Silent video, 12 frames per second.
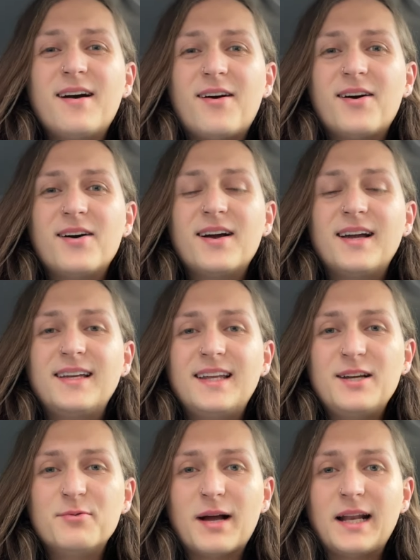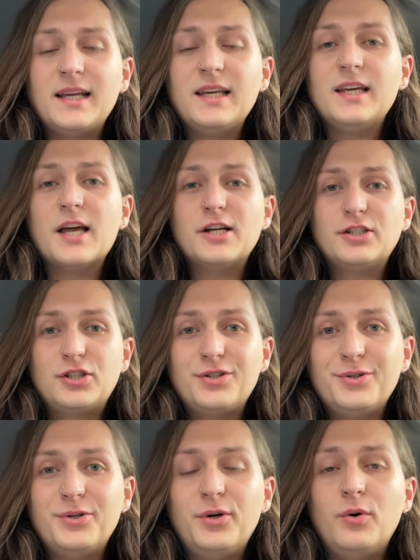are getting ready
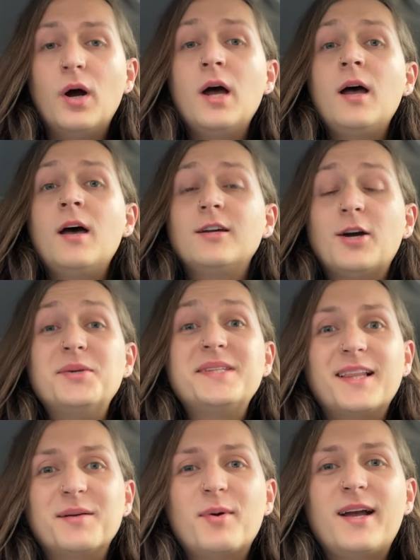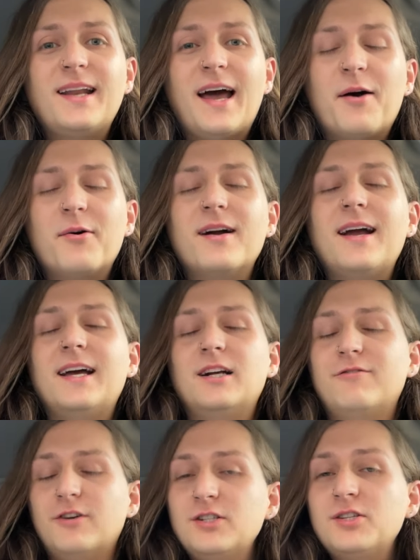to go celebrate our
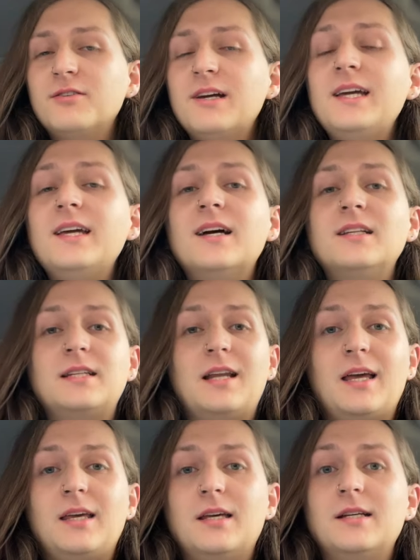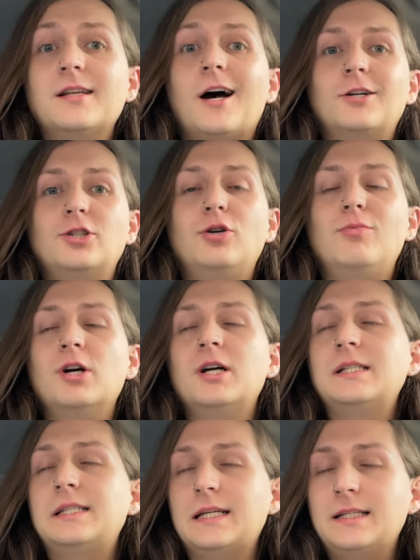anniversary. Today is October
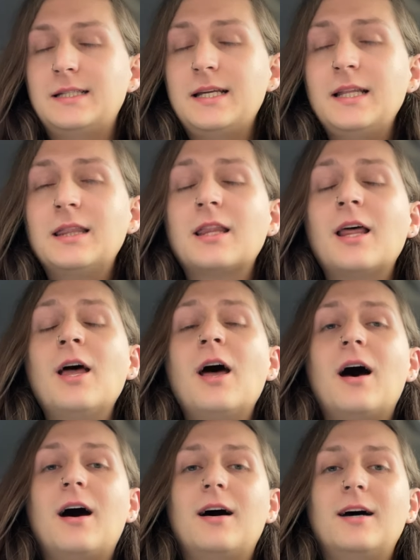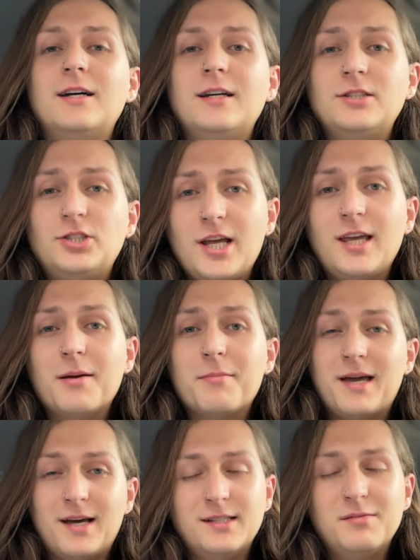16th. Jake, my
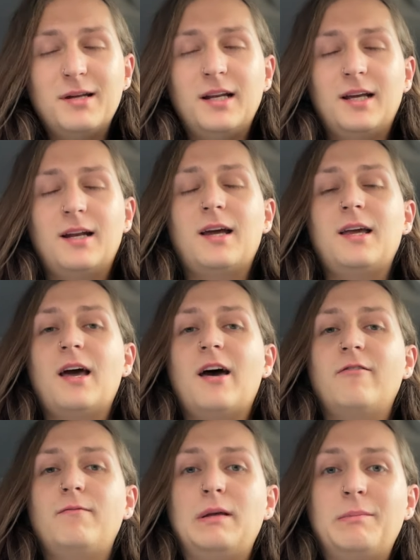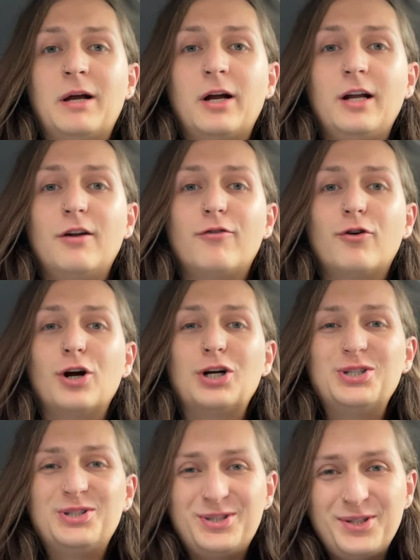husband, and I have been married for
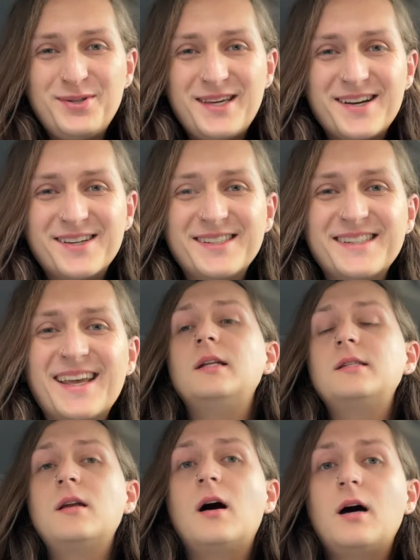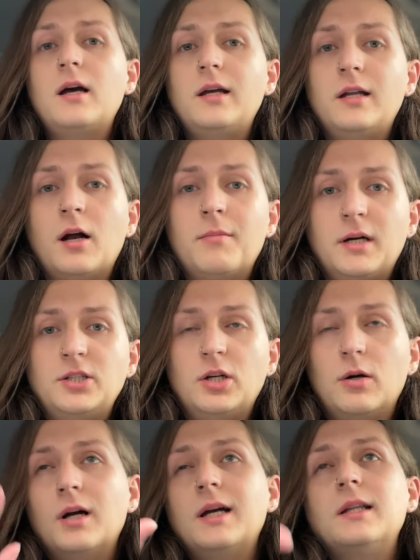2 years. It's not in our budget,
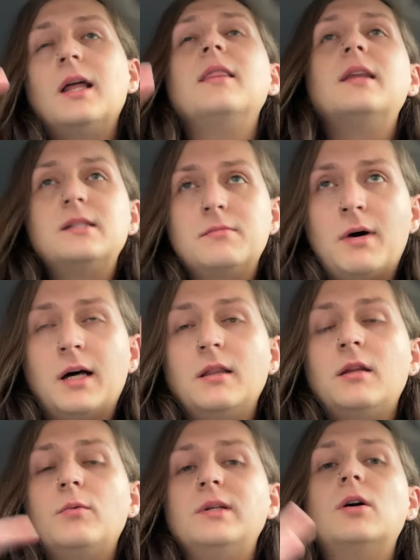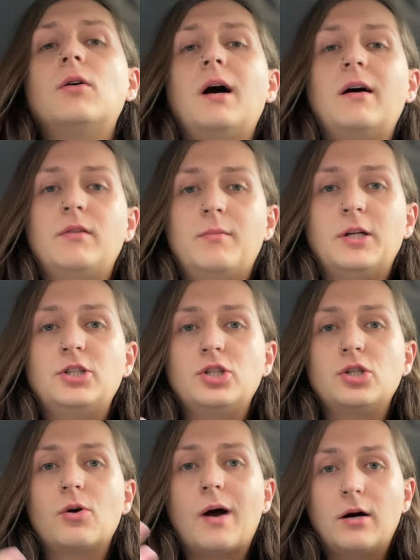or this month, we don't have the budget
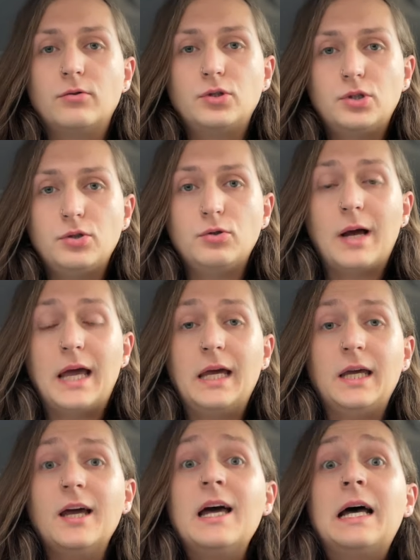to go out to a